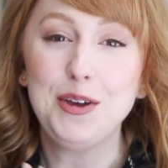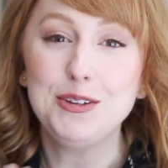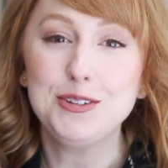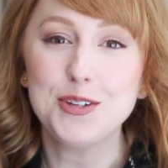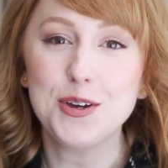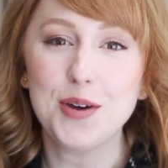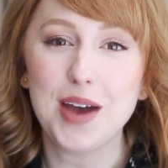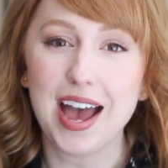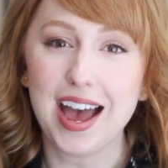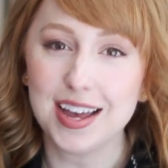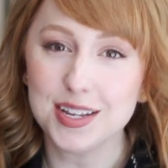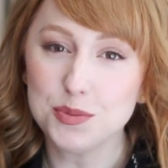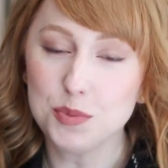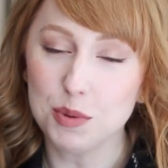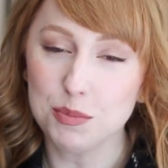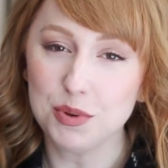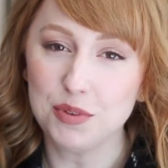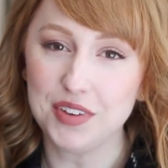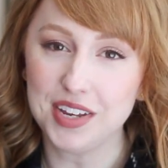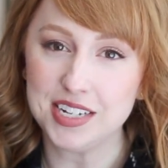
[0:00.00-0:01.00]
So as
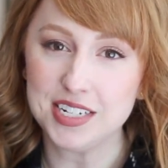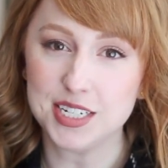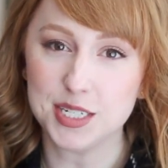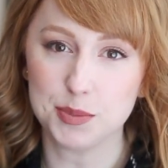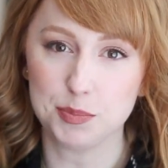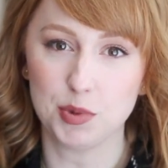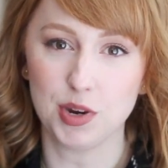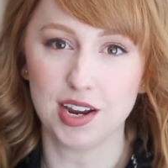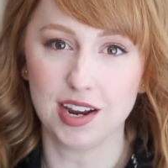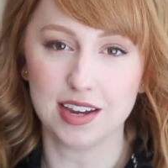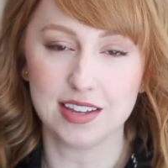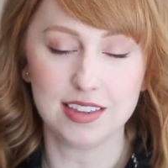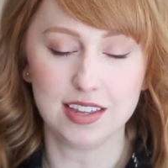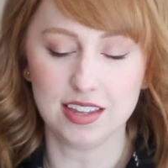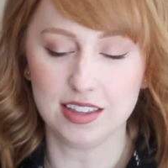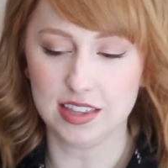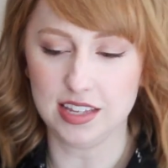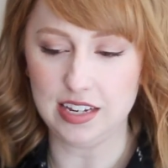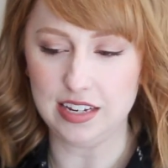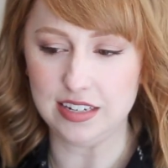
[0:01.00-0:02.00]
we're moving into spring, I
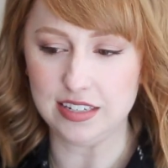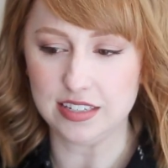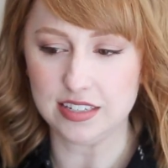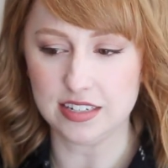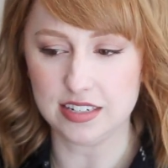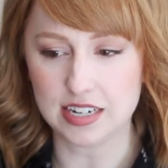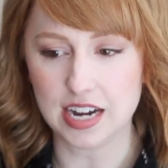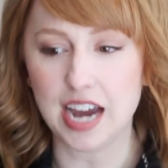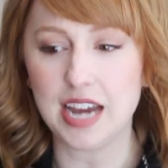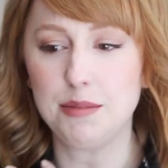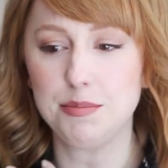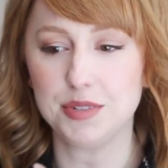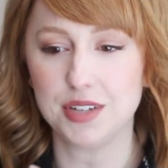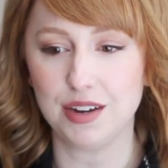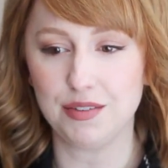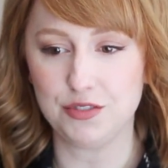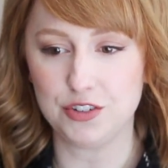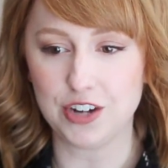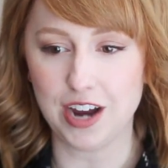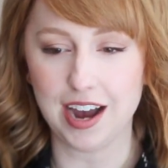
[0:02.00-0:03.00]
think these types
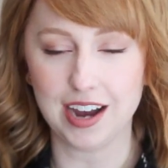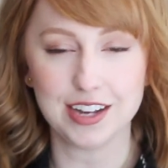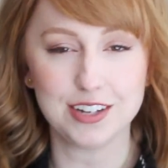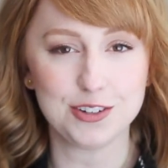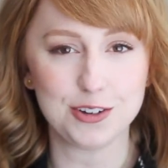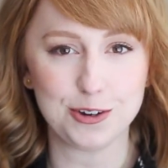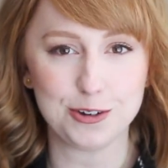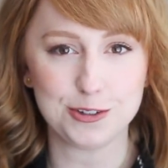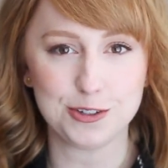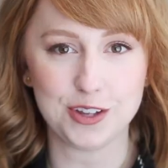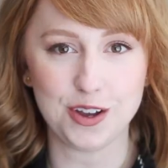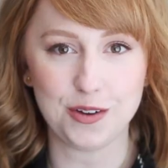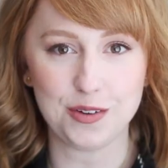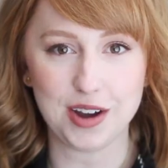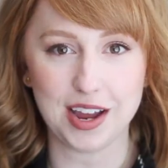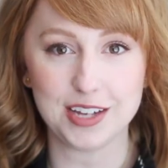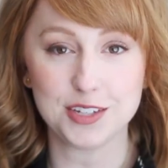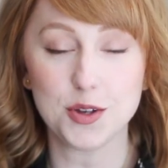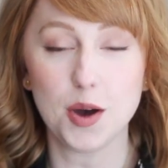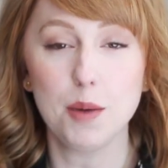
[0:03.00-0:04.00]
of jackets are so
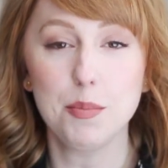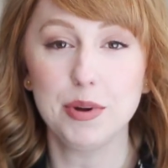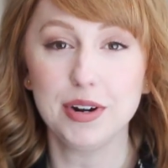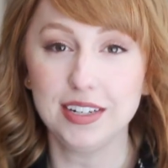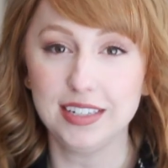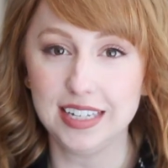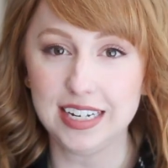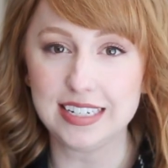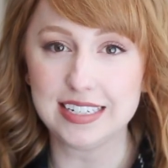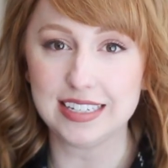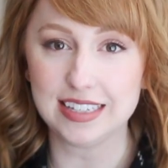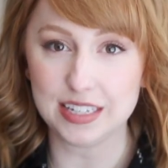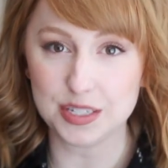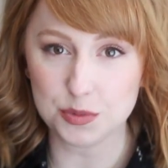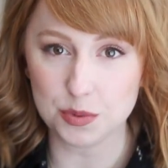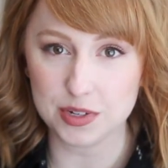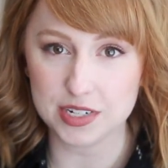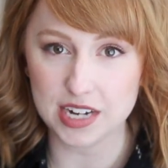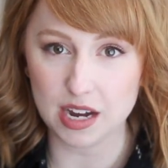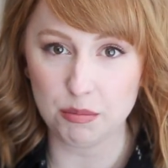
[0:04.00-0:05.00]
nice. So I'll put a link to
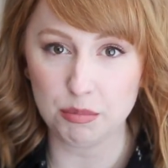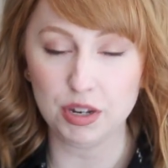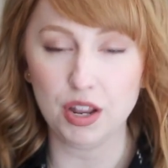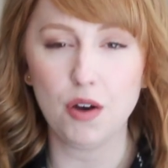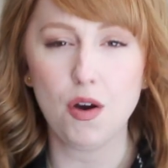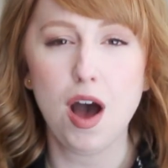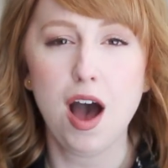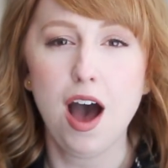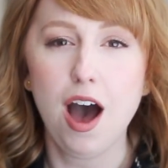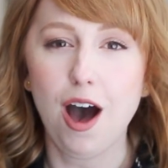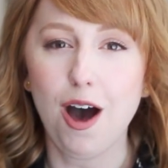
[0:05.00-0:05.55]
this one down below.